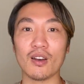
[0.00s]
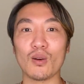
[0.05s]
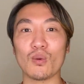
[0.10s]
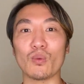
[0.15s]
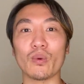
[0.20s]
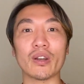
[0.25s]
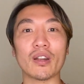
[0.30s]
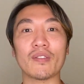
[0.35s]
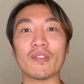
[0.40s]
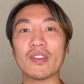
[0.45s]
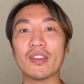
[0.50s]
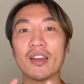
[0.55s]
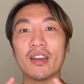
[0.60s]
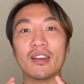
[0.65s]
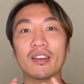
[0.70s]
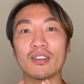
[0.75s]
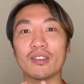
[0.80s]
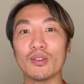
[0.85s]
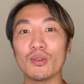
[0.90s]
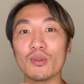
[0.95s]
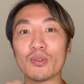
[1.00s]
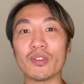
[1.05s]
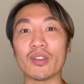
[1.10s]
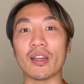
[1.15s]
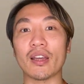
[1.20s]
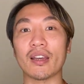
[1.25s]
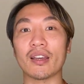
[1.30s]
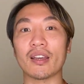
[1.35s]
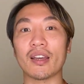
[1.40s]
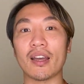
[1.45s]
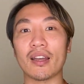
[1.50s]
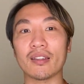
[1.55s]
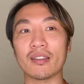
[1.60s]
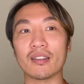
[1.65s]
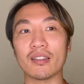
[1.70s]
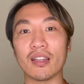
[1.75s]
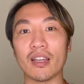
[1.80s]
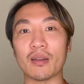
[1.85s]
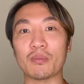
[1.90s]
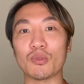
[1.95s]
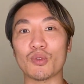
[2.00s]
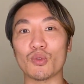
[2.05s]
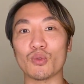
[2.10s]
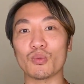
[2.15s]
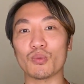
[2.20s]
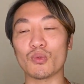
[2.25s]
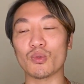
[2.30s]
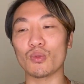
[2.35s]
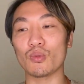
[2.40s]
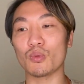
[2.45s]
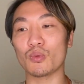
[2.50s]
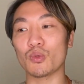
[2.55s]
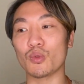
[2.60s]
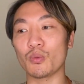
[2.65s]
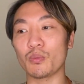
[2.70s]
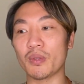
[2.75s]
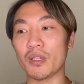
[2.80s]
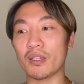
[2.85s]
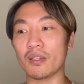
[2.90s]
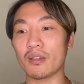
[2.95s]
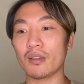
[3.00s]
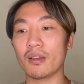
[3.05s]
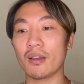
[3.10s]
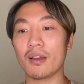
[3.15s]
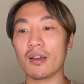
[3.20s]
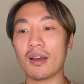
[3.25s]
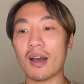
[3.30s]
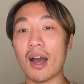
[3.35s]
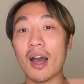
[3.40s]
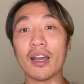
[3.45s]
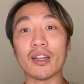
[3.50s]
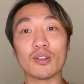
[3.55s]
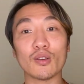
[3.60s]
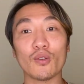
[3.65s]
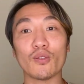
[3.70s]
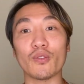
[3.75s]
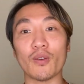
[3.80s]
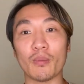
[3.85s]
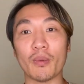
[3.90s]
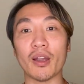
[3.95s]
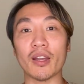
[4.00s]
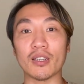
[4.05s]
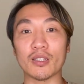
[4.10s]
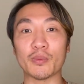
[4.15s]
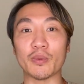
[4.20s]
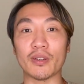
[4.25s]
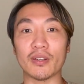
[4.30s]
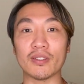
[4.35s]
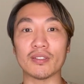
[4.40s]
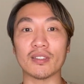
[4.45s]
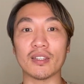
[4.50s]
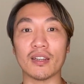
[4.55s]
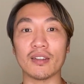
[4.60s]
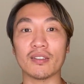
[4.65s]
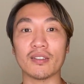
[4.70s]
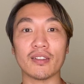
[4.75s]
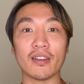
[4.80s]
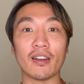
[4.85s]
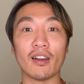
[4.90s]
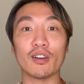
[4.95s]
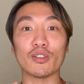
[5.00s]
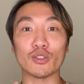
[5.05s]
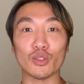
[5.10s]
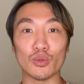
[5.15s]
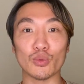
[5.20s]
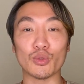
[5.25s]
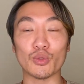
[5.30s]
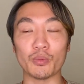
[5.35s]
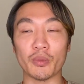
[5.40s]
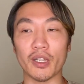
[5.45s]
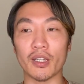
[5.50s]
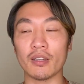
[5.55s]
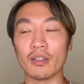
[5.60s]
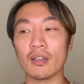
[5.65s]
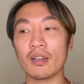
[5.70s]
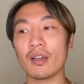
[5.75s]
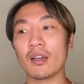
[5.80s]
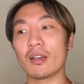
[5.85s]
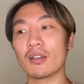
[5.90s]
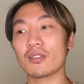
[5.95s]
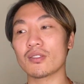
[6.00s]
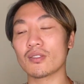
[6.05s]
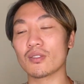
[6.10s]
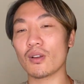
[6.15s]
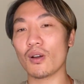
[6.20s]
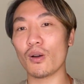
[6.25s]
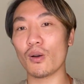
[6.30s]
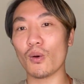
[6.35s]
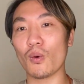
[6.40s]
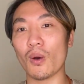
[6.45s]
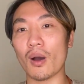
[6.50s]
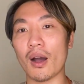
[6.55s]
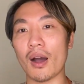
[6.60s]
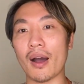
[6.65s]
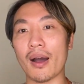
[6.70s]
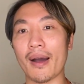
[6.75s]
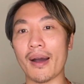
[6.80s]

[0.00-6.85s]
whatever that you think and claim to be, I know from my experience that they are true to me. So